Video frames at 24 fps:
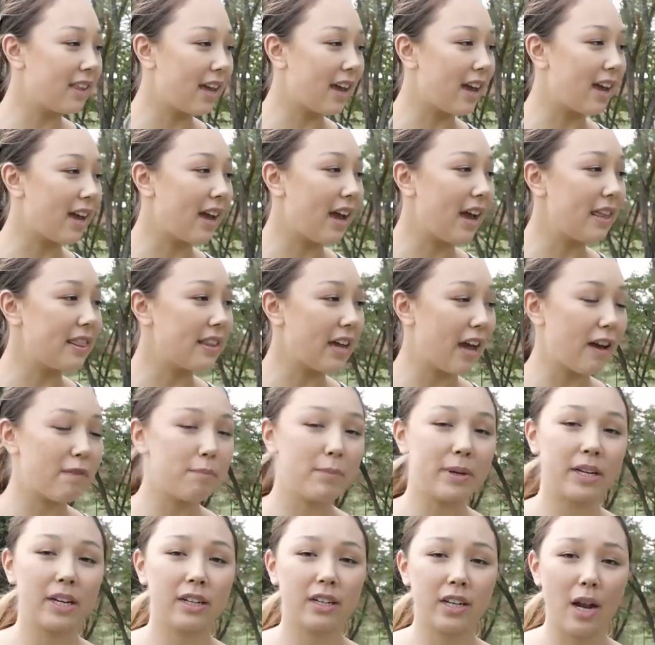there and there have
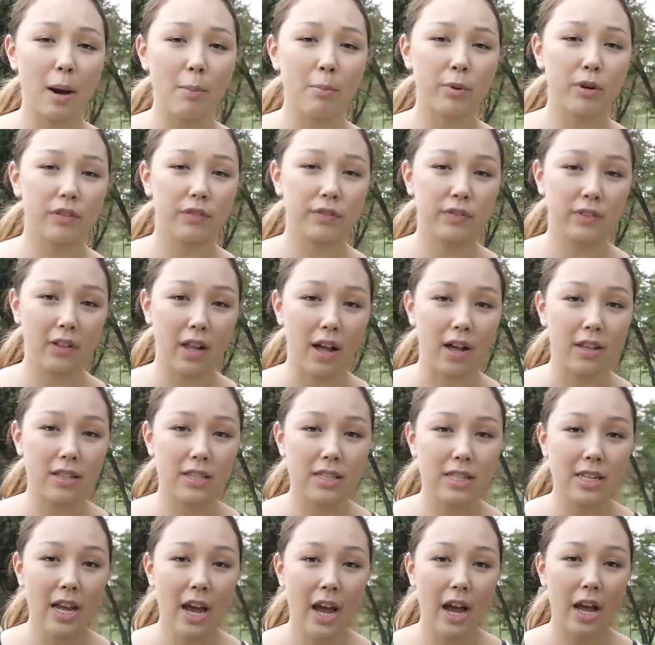been a number of
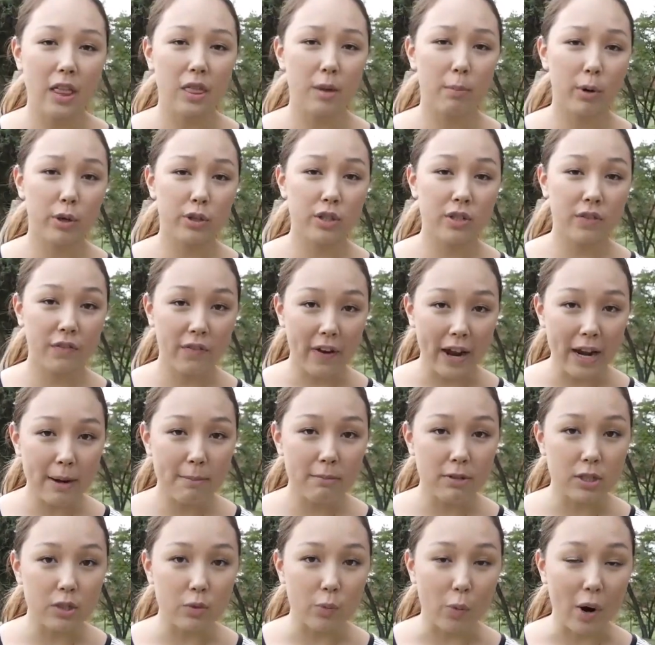floods, and the most
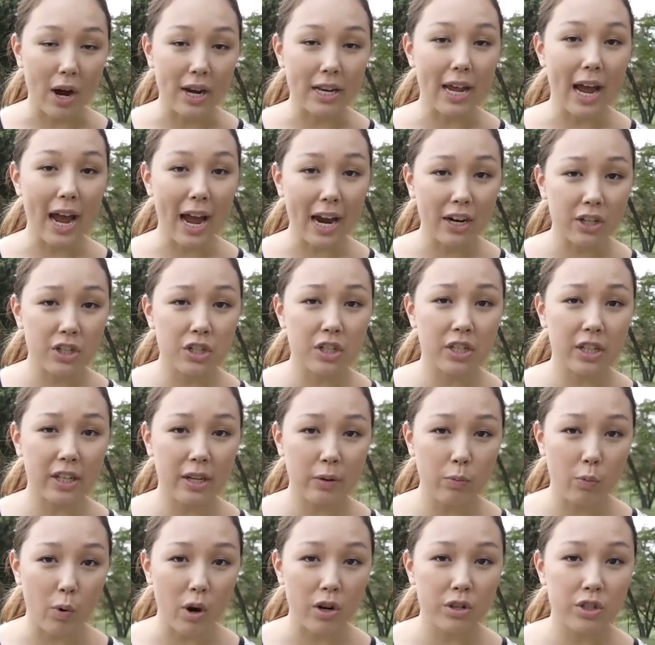famous one
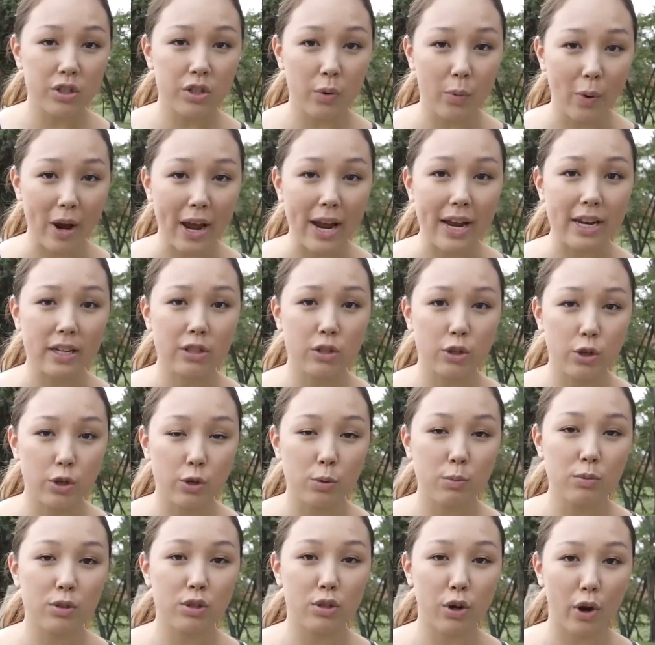actually washed away
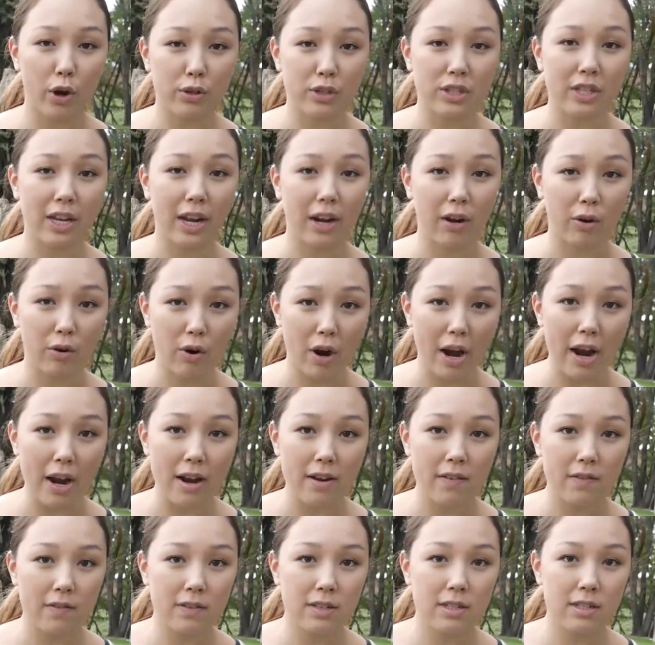tombstones and
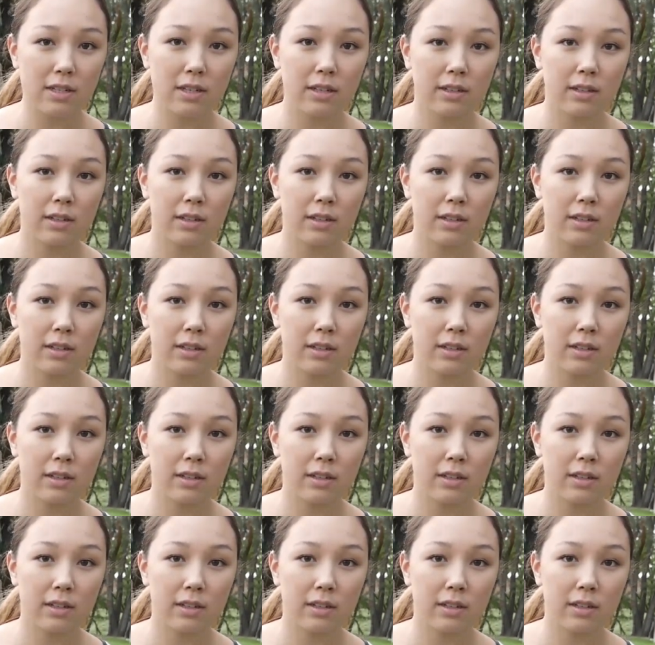graves.